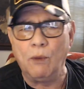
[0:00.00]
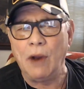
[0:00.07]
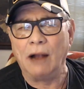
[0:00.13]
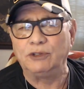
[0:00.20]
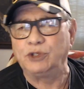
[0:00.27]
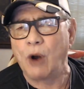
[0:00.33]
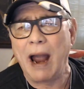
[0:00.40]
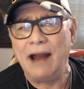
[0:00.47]
I was
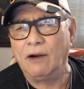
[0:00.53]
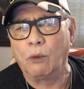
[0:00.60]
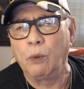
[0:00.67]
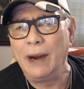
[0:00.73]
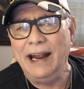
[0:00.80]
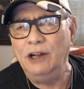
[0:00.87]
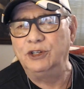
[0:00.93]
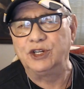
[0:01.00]
trying to
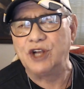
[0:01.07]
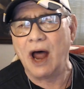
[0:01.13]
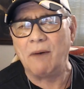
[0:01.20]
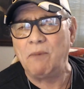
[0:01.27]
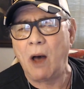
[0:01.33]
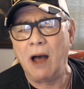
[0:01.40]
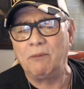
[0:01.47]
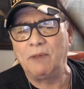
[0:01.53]
read stuff
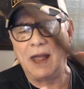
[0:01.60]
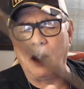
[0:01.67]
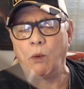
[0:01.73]
off there.